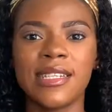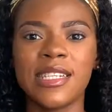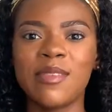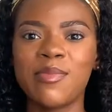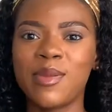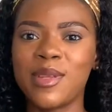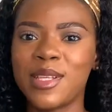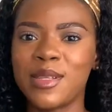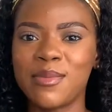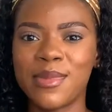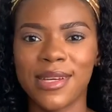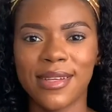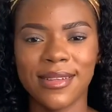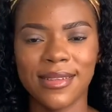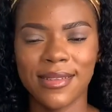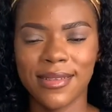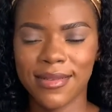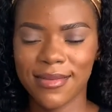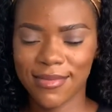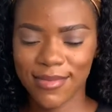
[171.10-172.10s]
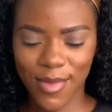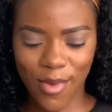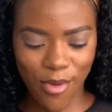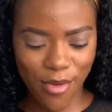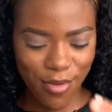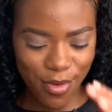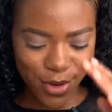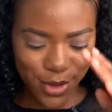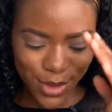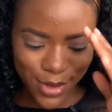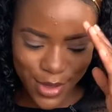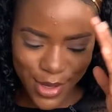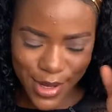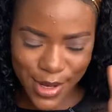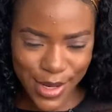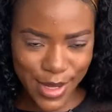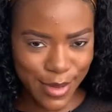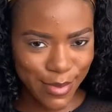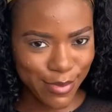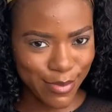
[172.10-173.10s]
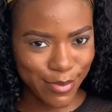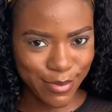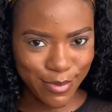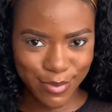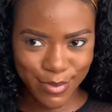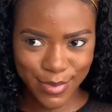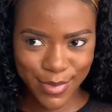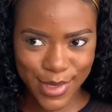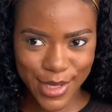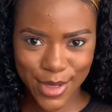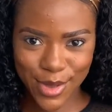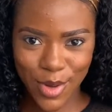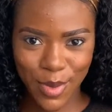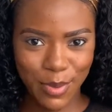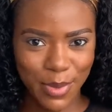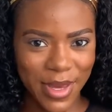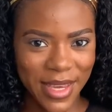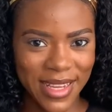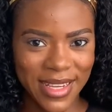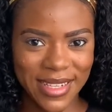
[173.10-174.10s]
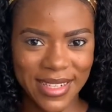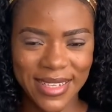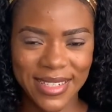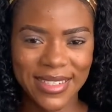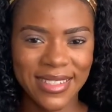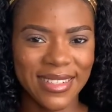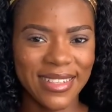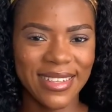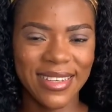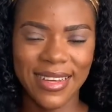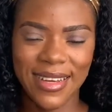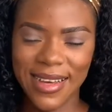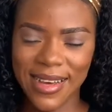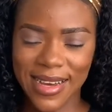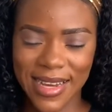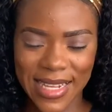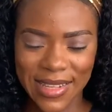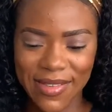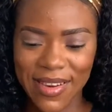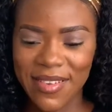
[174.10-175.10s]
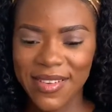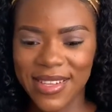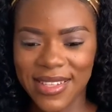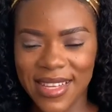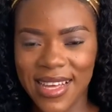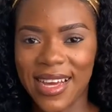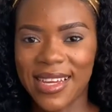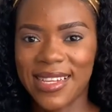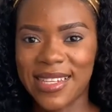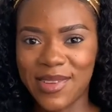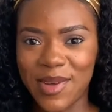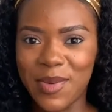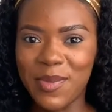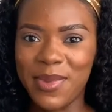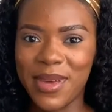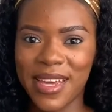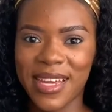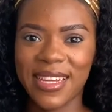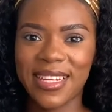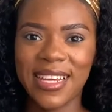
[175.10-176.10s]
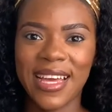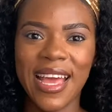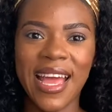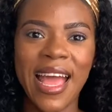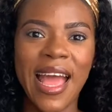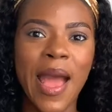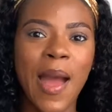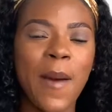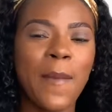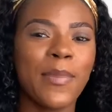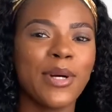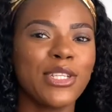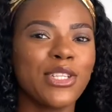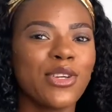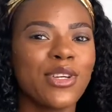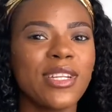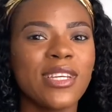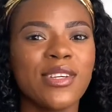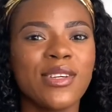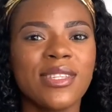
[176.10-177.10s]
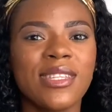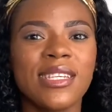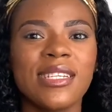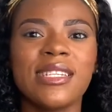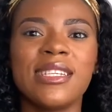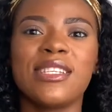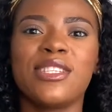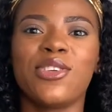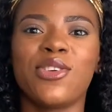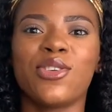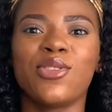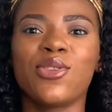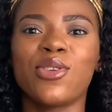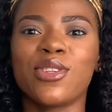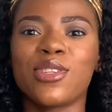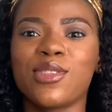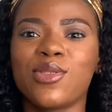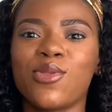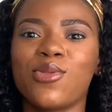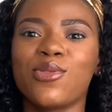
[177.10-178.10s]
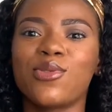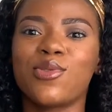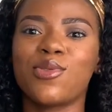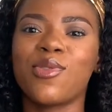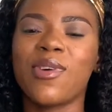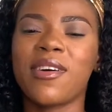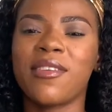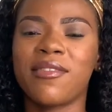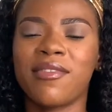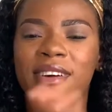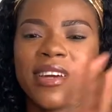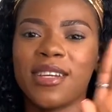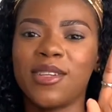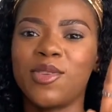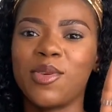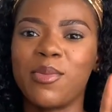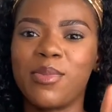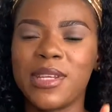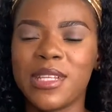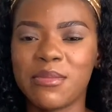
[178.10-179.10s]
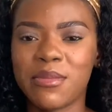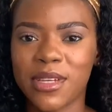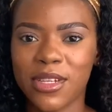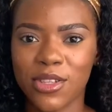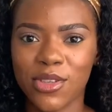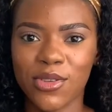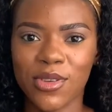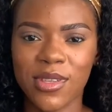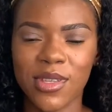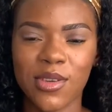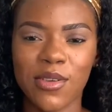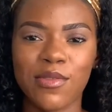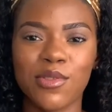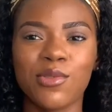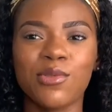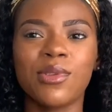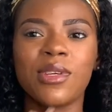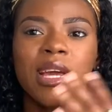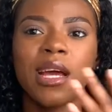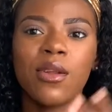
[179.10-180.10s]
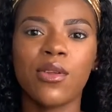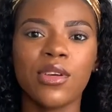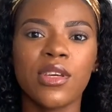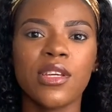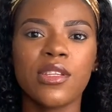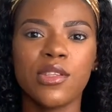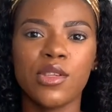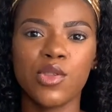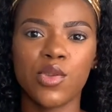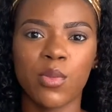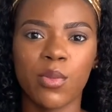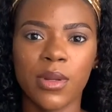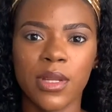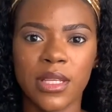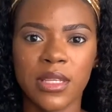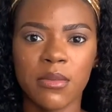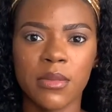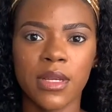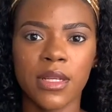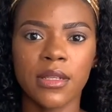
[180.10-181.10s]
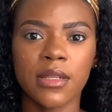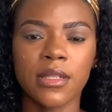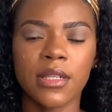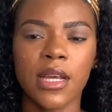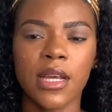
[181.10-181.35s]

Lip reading: placement, unfortunately, is unpaid. It's very sad, it's unpaid. But the only good thing is you're not told to go and find your placement yourself, so they allocate you to placement.